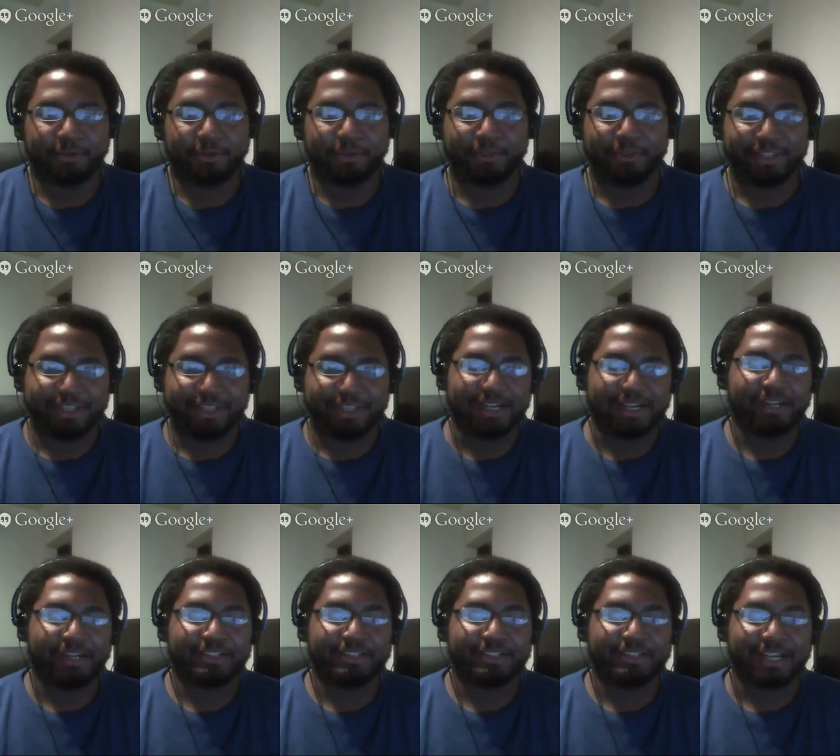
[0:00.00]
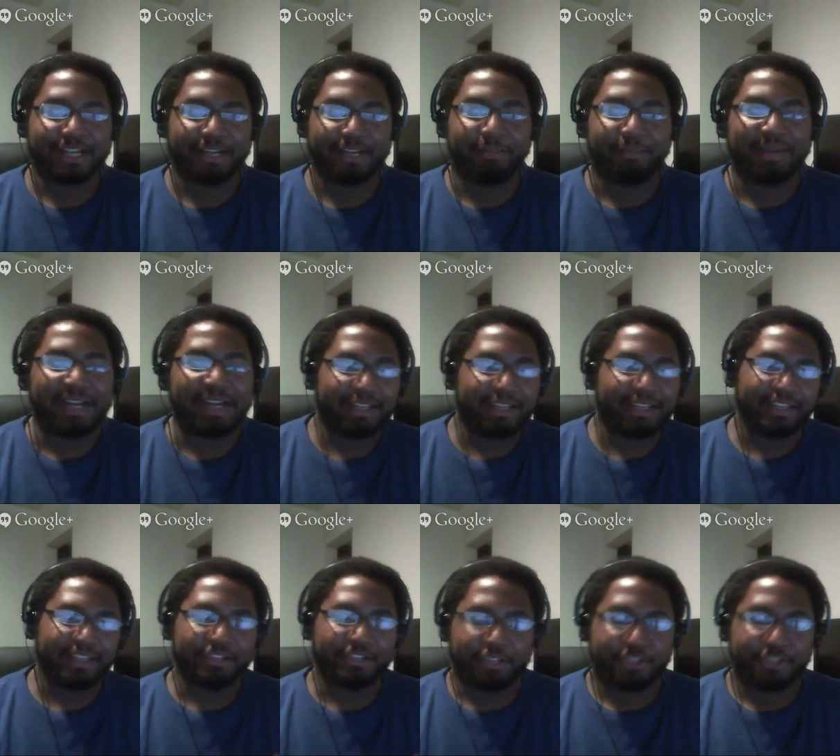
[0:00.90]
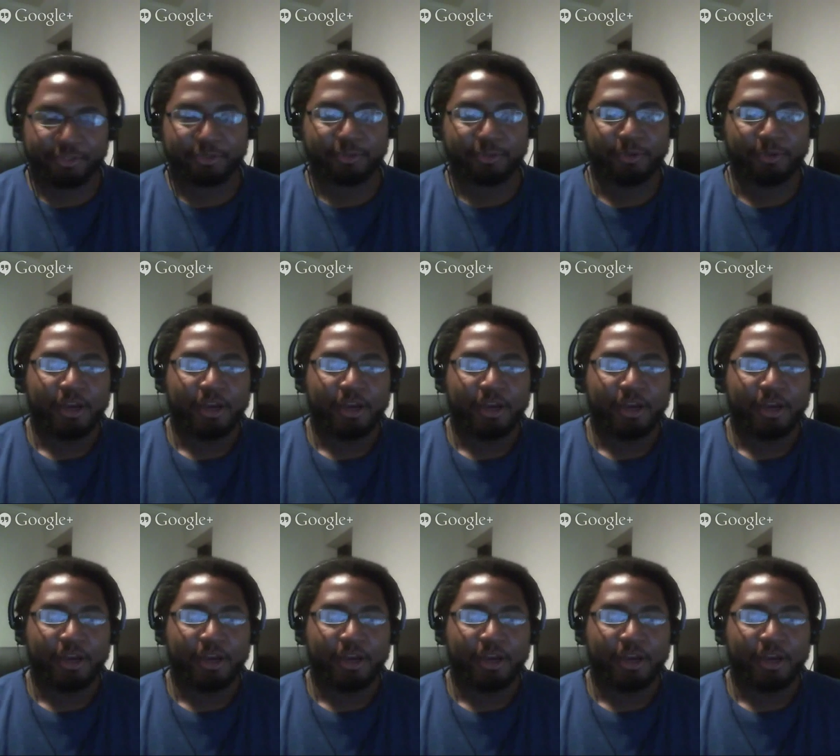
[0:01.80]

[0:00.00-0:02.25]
It really got us kind of back into